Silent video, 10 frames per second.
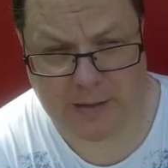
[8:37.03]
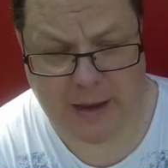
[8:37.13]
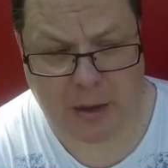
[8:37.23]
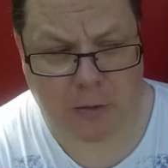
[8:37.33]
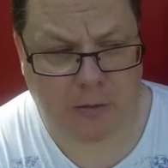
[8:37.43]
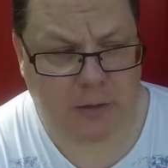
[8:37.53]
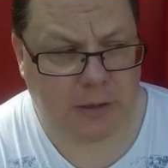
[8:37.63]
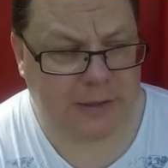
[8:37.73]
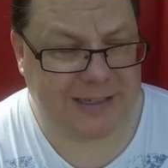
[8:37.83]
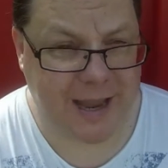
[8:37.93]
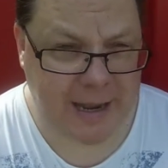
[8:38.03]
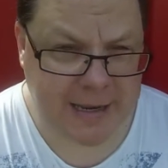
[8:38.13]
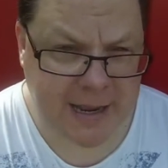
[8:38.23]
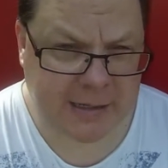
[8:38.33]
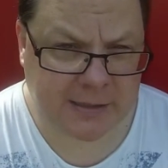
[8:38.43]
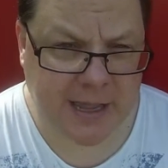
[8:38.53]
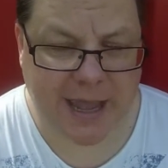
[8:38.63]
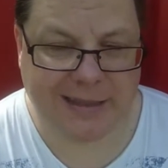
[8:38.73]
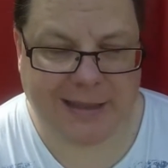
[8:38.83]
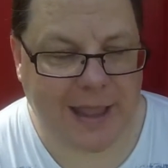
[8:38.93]
Now, SanDisk
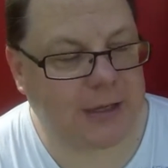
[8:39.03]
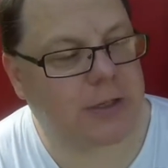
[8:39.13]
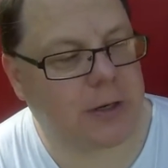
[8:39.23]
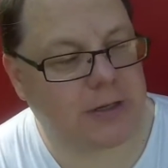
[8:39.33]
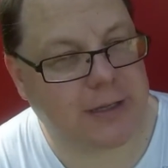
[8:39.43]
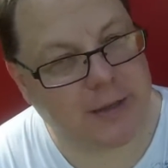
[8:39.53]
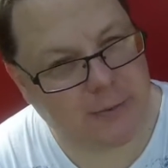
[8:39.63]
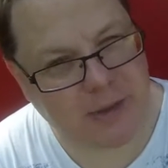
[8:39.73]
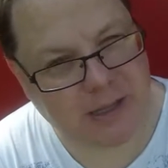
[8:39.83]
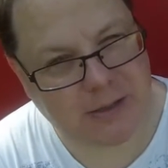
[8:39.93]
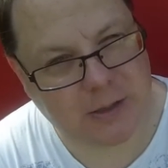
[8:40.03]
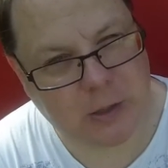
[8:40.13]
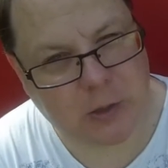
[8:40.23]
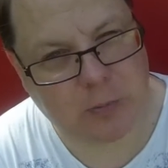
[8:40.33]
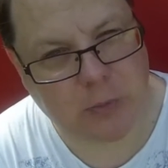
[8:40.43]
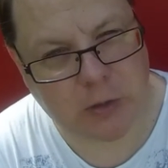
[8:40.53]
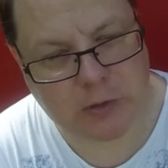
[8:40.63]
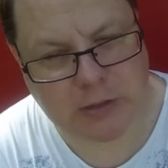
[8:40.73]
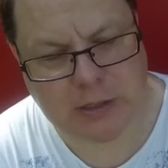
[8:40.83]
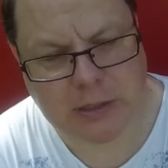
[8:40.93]
and Lexar seem to be the two
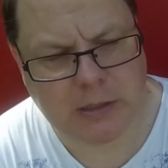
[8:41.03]
most